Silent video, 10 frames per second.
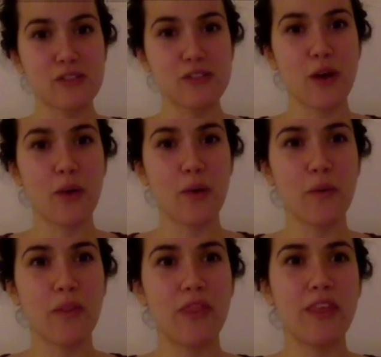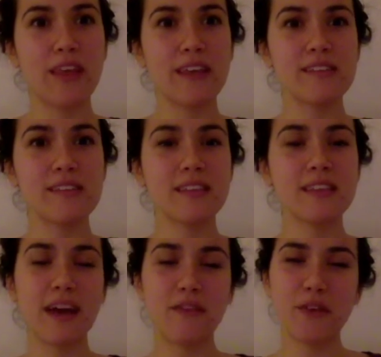So this
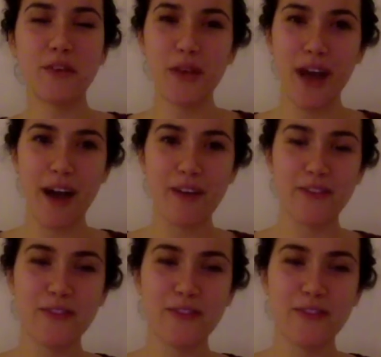level of